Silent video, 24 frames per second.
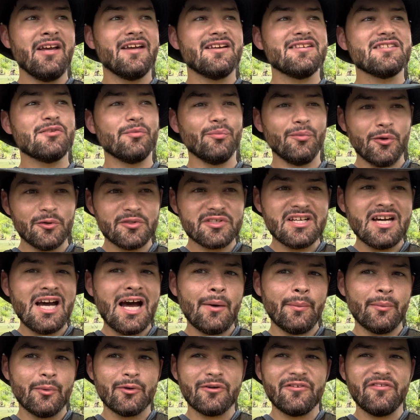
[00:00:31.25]
is the most
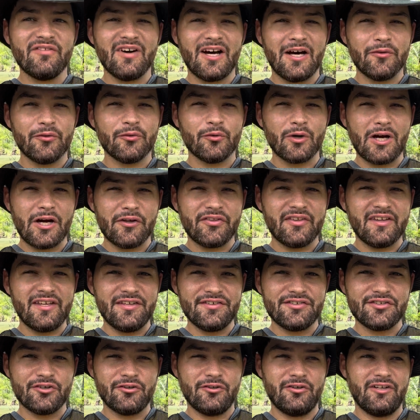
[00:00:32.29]
common one found throughout the
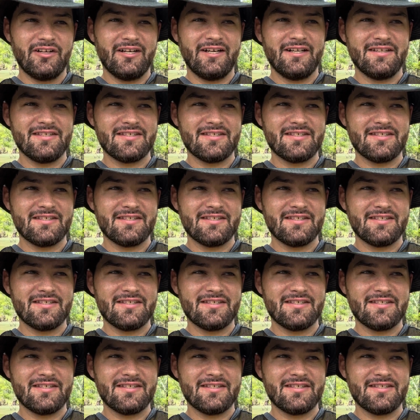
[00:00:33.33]
eastern United